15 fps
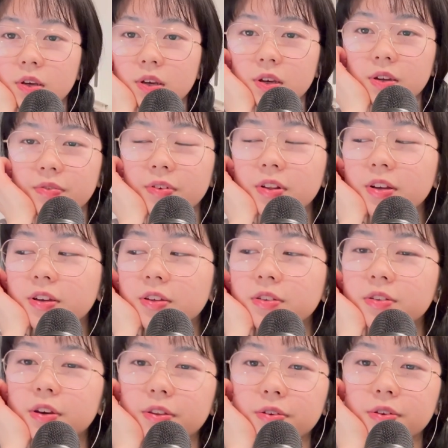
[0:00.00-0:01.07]
And I feel like
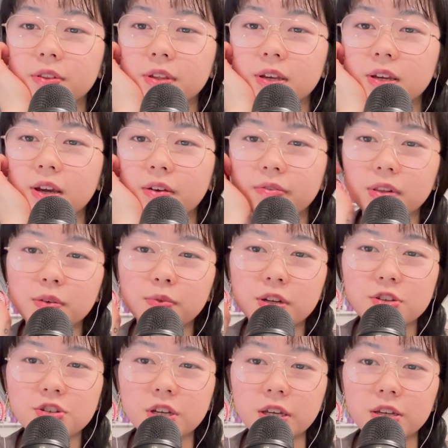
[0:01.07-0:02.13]
another thing I really
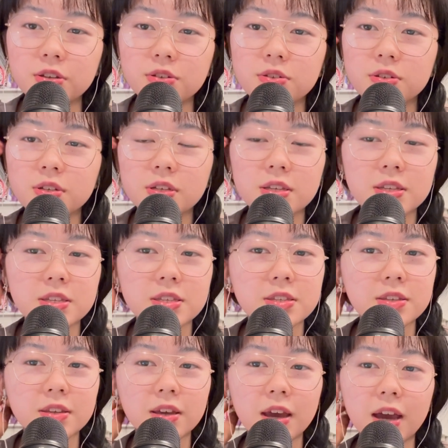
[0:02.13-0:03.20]
want to change is
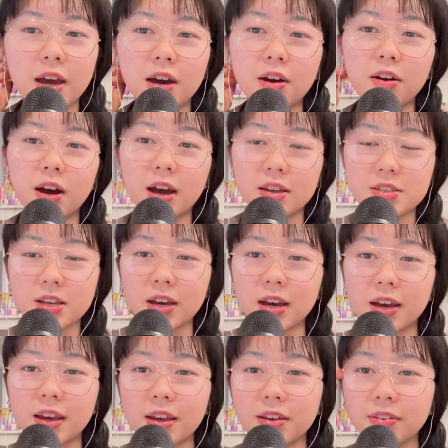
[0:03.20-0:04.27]
how I
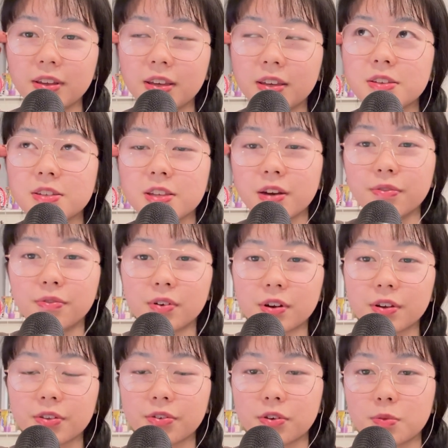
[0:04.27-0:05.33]
tie like
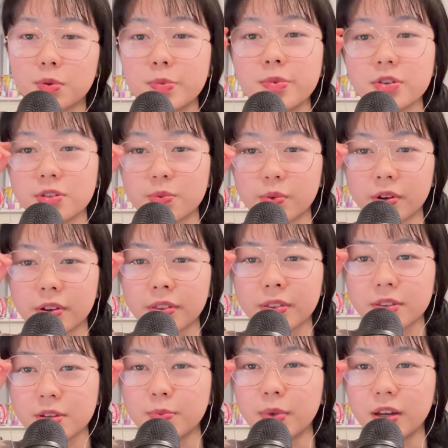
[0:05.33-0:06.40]
self-worth or people's worth
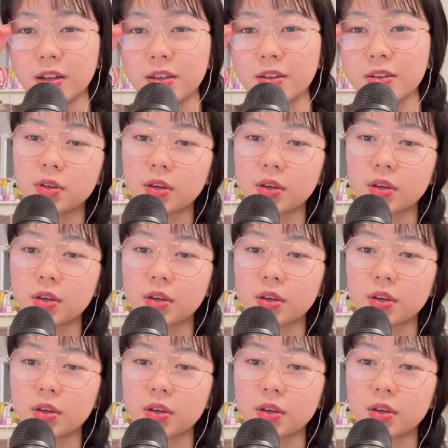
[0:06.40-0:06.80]
to money.